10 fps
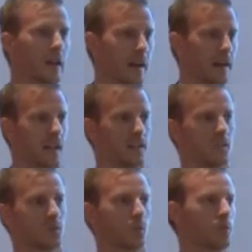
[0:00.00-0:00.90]
And as
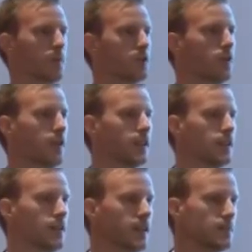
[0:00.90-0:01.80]
it was part of the net
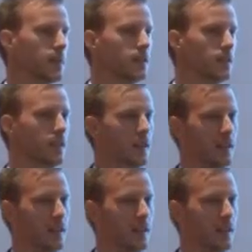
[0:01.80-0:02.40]
investment,